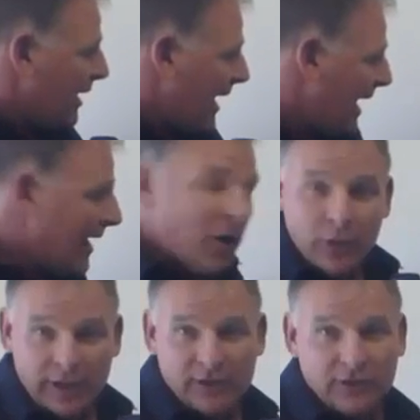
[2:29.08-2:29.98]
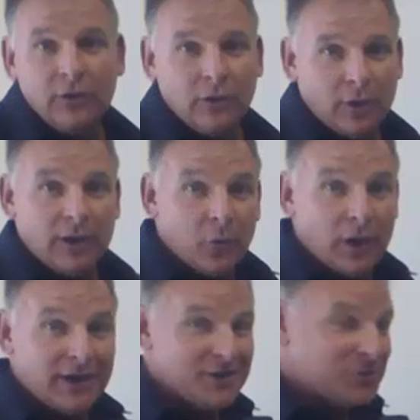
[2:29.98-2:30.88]
how we do what
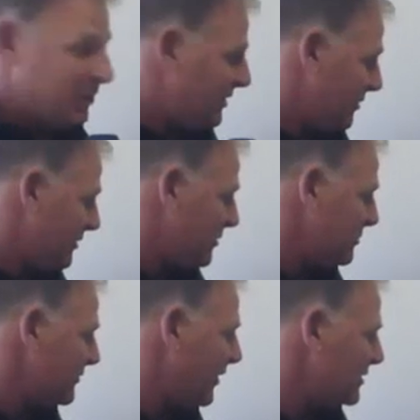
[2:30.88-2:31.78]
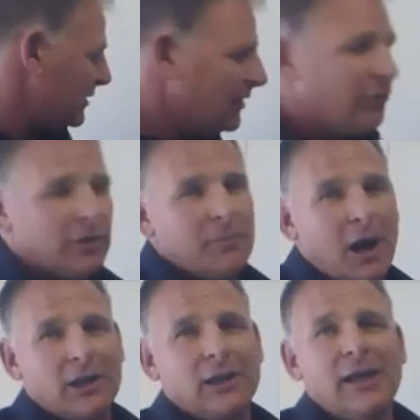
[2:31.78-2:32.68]
it is we do in terms of our delivery
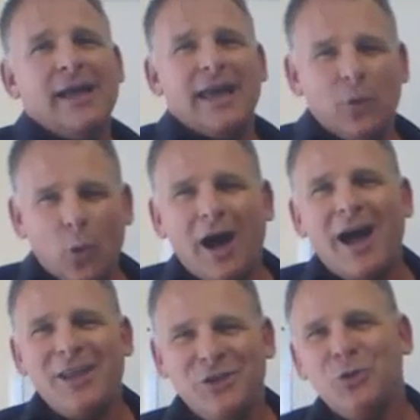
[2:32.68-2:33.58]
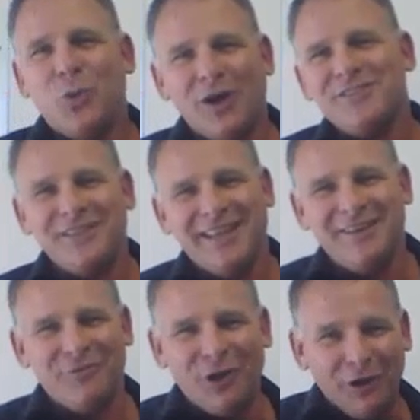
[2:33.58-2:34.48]
model, and why you want to get
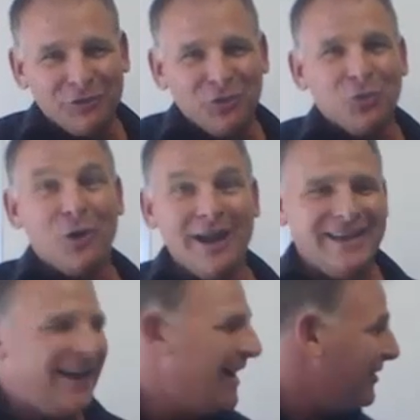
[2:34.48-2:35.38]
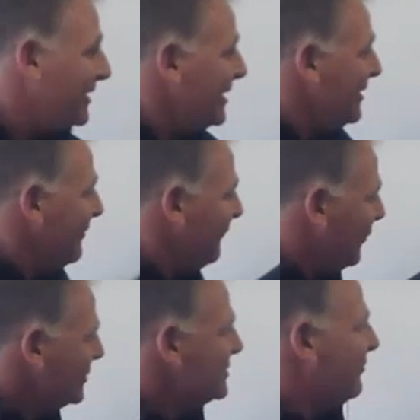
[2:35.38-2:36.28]
involved right now.
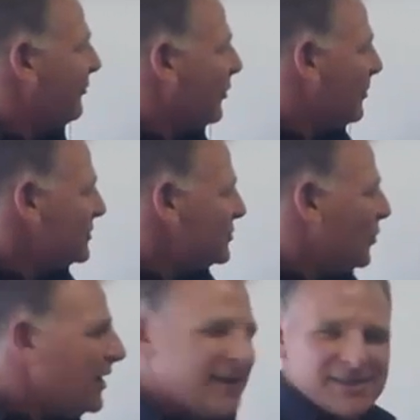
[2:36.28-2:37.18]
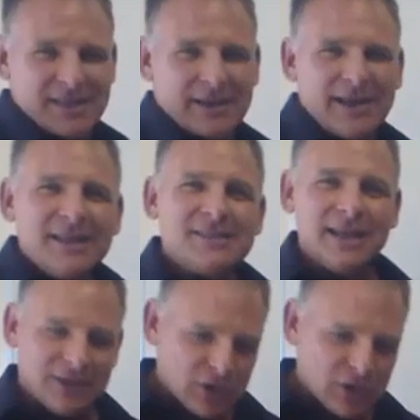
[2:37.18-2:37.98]
First and foremost, what is it? It's a